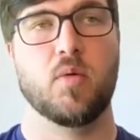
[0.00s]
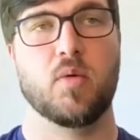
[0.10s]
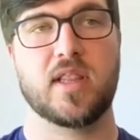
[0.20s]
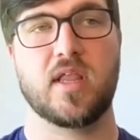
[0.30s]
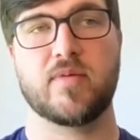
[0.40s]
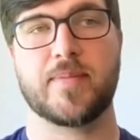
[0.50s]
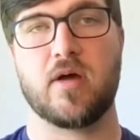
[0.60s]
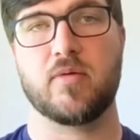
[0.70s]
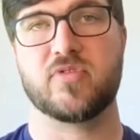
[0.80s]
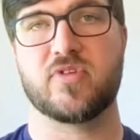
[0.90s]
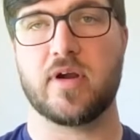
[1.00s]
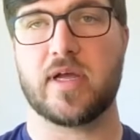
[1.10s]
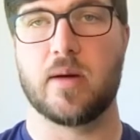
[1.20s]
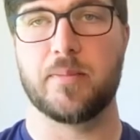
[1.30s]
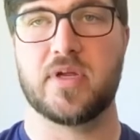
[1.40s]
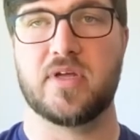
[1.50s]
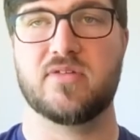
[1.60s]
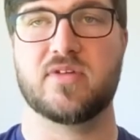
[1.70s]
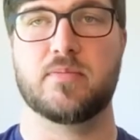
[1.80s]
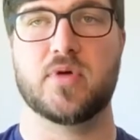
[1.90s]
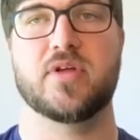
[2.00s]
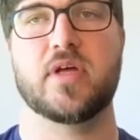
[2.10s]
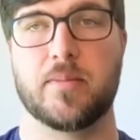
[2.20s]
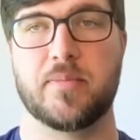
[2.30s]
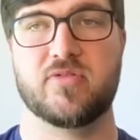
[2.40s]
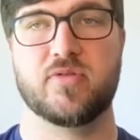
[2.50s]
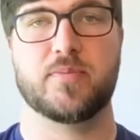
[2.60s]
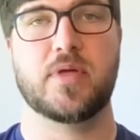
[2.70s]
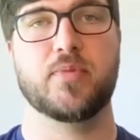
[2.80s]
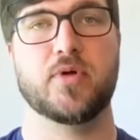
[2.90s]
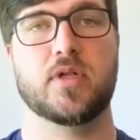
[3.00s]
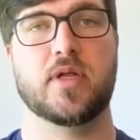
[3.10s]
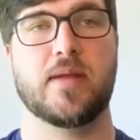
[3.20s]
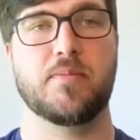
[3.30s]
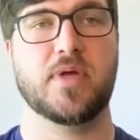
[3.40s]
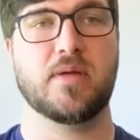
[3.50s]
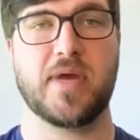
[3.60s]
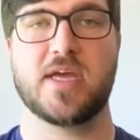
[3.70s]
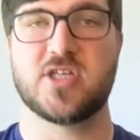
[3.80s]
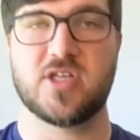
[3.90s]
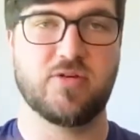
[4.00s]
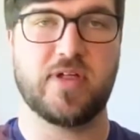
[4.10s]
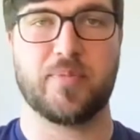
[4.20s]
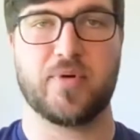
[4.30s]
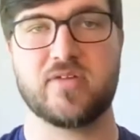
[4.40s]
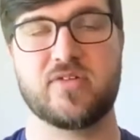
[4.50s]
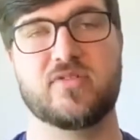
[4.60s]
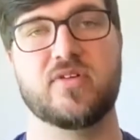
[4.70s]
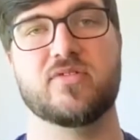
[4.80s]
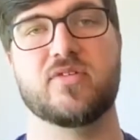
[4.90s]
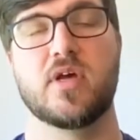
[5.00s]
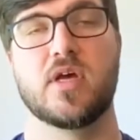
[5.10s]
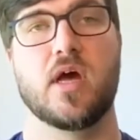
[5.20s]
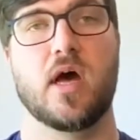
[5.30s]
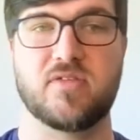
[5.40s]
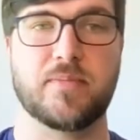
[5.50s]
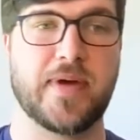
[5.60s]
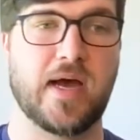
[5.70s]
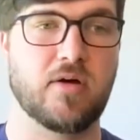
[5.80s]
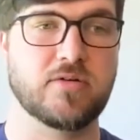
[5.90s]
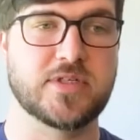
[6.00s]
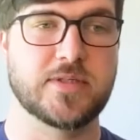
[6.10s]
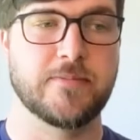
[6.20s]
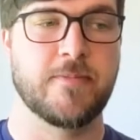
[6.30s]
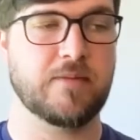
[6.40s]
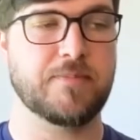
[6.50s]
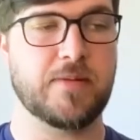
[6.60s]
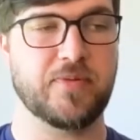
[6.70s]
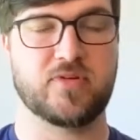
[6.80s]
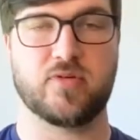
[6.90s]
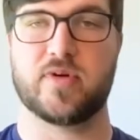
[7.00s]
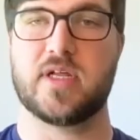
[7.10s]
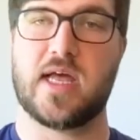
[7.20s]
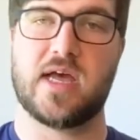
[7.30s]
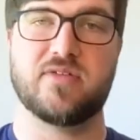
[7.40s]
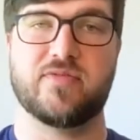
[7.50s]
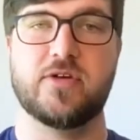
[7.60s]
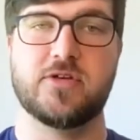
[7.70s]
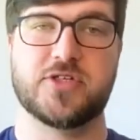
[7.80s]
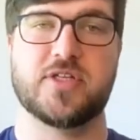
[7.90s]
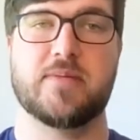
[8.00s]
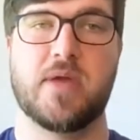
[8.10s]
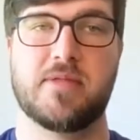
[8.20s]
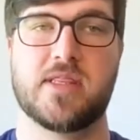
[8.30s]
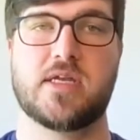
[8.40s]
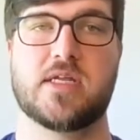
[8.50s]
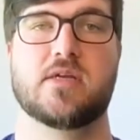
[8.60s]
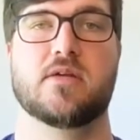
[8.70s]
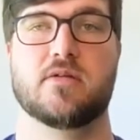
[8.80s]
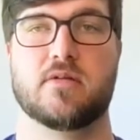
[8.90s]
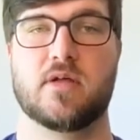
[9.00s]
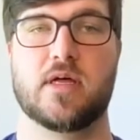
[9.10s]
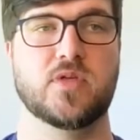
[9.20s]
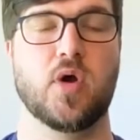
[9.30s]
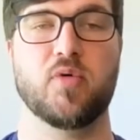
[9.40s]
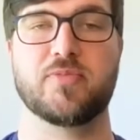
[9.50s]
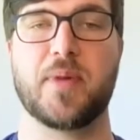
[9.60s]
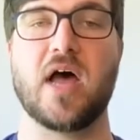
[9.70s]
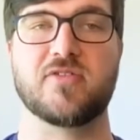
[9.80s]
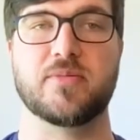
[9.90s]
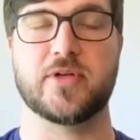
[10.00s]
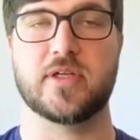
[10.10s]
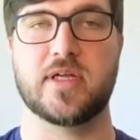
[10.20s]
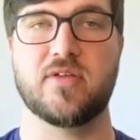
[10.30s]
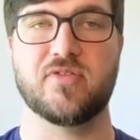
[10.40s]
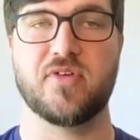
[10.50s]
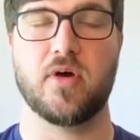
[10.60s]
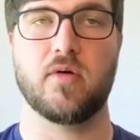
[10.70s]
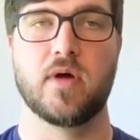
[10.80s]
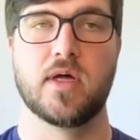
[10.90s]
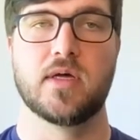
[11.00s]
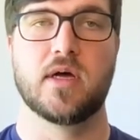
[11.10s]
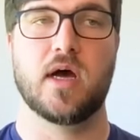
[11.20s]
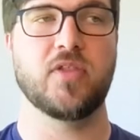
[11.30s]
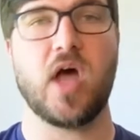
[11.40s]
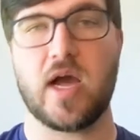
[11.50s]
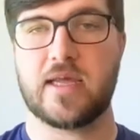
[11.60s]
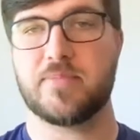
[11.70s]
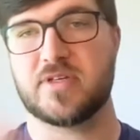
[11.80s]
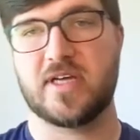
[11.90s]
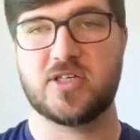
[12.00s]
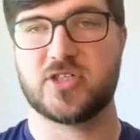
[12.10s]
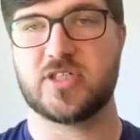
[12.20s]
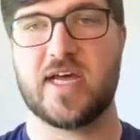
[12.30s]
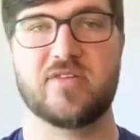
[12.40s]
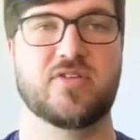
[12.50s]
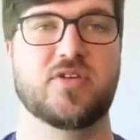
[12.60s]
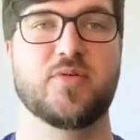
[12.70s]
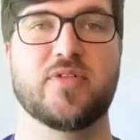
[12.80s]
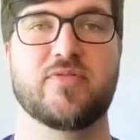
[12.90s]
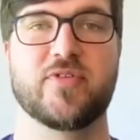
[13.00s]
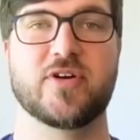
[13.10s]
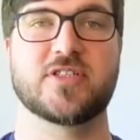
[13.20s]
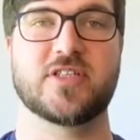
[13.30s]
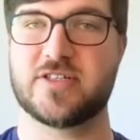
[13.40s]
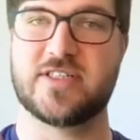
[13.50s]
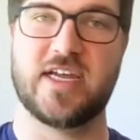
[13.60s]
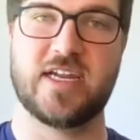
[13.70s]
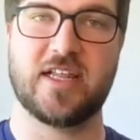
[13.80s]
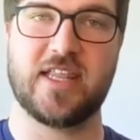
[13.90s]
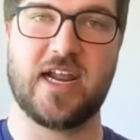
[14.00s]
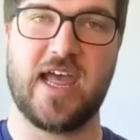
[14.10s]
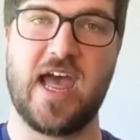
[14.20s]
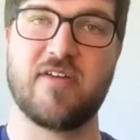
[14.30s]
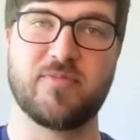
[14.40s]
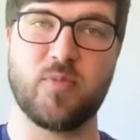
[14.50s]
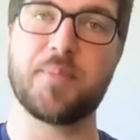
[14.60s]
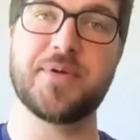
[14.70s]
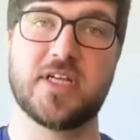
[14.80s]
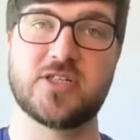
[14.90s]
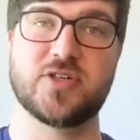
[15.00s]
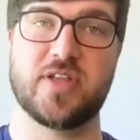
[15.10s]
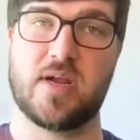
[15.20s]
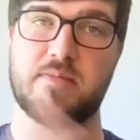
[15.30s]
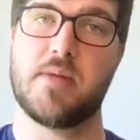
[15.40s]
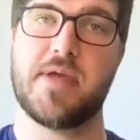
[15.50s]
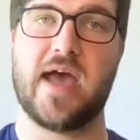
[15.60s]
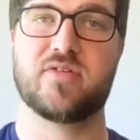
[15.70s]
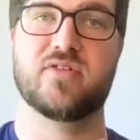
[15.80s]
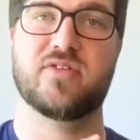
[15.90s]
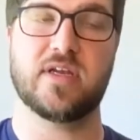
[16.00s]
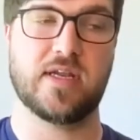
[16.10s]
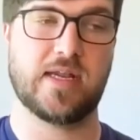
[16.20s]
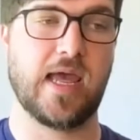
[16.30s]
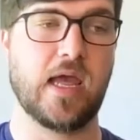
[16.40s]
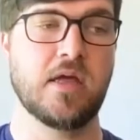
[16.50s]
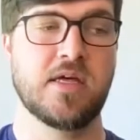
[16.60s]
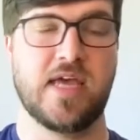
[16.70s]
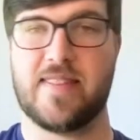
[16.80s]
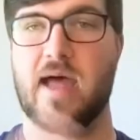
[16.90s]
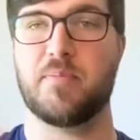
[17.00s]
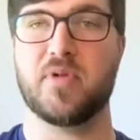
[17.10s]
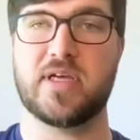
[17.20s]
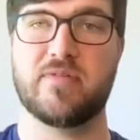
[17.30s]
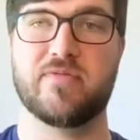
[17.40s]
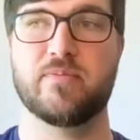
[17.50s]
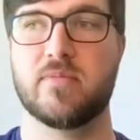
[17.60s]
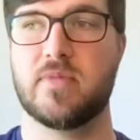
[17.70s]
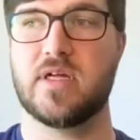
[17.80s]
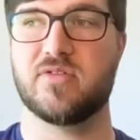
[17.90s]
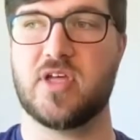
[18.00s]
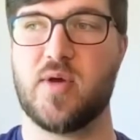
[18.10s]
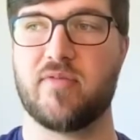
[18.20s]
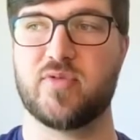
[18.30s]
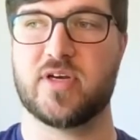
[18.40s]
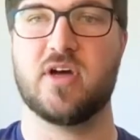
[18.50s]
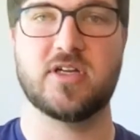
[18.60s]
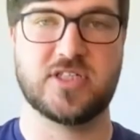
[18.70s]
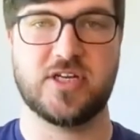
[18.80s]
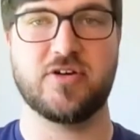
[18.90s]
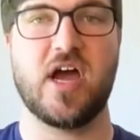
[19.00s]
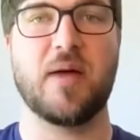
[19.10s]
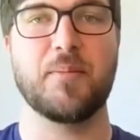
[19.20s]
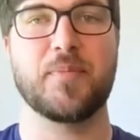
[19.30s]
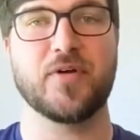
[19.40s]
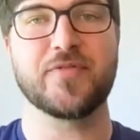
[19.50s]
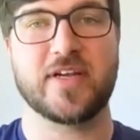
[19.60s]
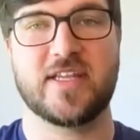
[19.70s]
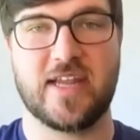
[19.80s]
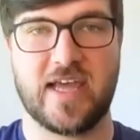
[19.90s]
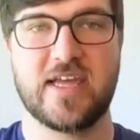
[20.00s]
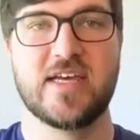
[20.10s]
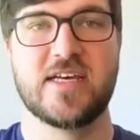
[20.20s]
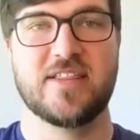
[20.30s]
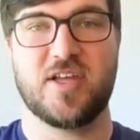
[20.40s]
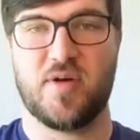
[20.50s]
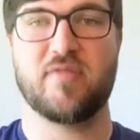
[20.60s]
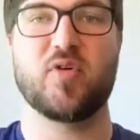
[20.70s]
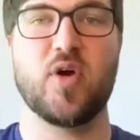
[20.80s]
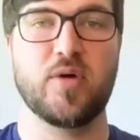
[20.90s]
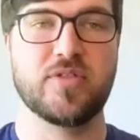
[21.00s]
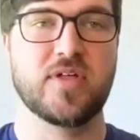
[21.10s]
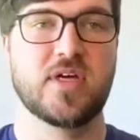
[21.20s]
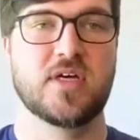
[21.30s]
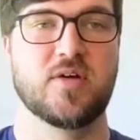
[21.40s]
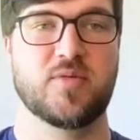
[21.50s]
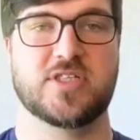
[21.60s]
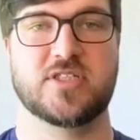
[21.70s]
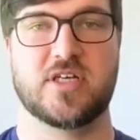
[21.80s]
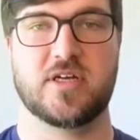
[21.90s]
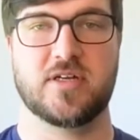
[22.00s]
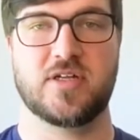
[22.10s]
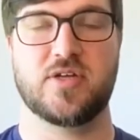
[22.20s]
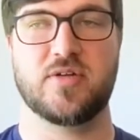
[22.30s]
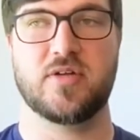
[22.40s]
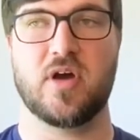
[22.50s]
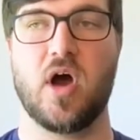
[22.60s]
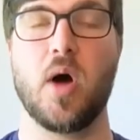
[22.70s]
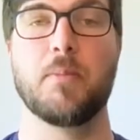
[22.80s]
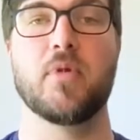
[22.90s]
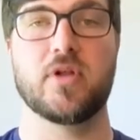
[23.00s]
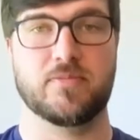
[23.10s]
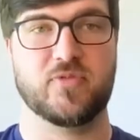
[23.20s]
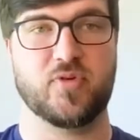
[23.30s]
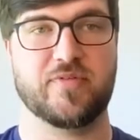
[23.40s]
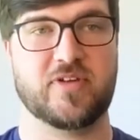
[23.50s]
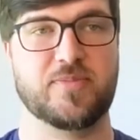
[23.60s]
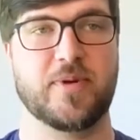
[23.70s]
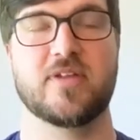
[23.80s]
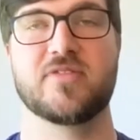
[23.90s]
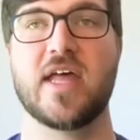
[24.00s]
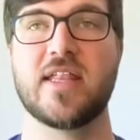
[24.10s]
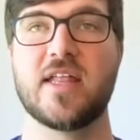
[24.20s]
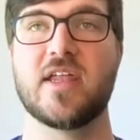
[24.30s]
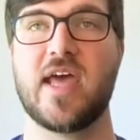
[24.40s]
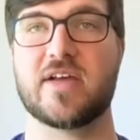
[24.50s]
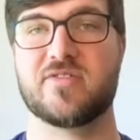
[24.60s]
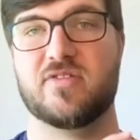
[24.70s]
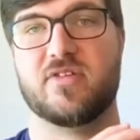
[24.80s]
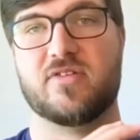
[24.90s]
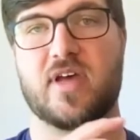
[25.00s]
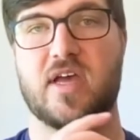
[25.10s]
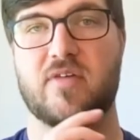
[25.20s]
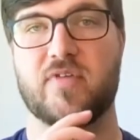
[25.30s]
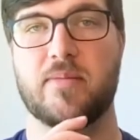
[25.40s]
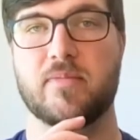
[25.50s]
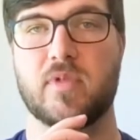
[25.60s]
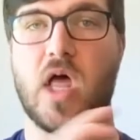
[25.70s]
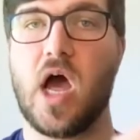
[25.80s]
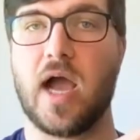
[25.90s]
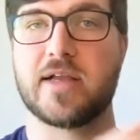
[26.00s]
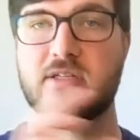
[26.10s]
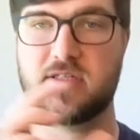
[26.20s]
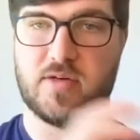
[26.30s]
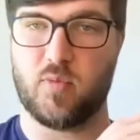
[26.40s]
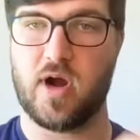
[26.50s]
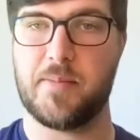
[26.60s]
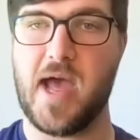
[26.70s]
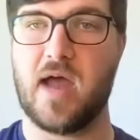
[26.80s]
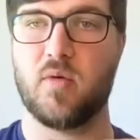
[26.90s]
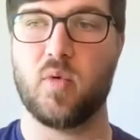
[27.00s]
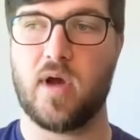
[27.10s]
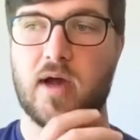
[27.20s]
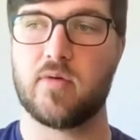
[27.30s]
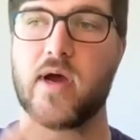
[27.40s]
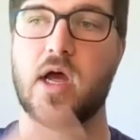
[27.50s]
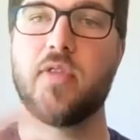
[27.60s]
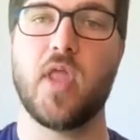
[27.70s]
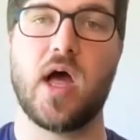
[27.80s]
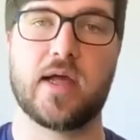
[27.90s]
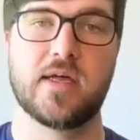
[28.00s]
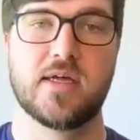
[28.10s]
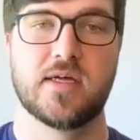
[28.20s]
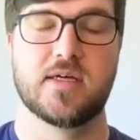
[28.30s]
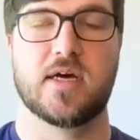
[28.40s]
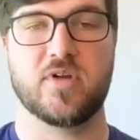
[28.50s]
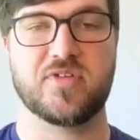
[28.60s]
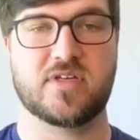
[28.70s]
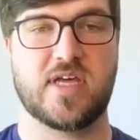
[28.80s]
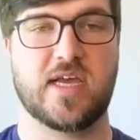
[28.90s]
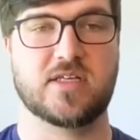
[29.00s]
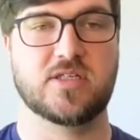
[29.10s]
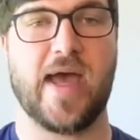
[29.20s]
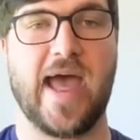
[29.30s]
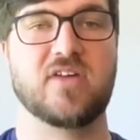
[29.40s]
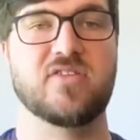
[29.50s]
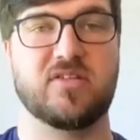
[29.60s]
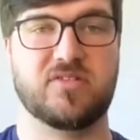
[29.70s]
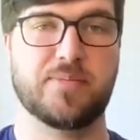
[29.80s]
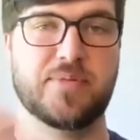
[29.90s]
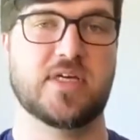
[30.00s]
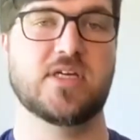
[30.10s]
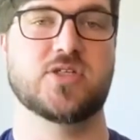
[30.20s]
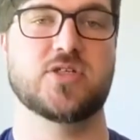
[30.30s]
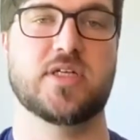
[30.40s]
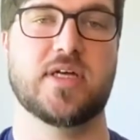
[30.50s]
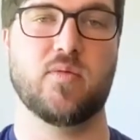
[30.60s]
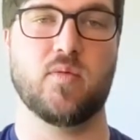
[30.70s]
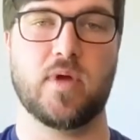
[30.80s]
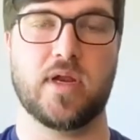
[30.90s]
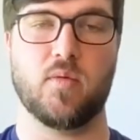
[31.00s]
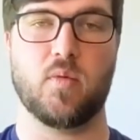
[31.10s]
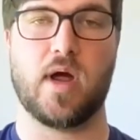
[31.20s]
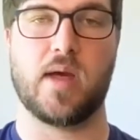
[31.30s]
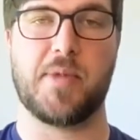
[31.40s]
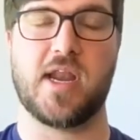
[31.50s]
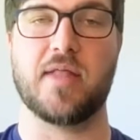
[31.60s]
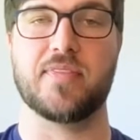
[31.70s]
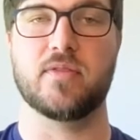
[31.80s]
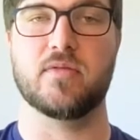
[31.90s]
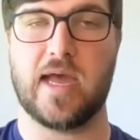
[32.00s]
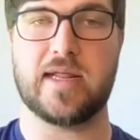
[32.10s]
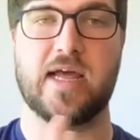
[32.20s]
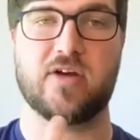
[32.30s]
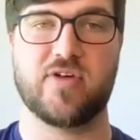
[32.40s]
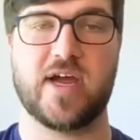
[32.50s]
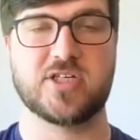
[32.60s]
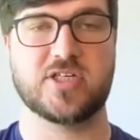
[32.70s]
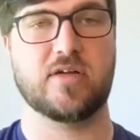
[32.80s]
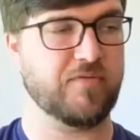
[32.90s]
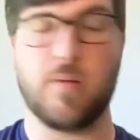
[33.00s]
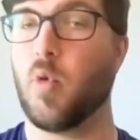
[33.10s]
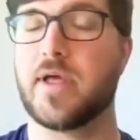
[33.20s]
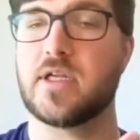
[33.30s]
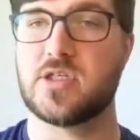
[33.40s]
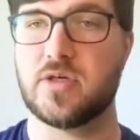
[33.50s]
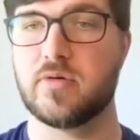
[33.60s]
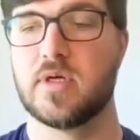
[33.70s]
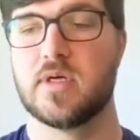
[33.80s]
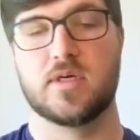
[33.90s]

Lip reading: what I love about starting companies and building companies with people and being patient through that process is it's about getting people to realize a future that maybe they didn't know was possible. And so unlocking potential has to do with first understanding that I have more potential than I'm maybe accessing today. And that belief means that you have to acknowledge that you're not perfect today, that you have growth, which is a humble sort of experience. And then the next is to say, if I'm locked where I'm at, well, how do I unlock? What does it take to access the potential, and why am I not heading that direction if I'm wanting to?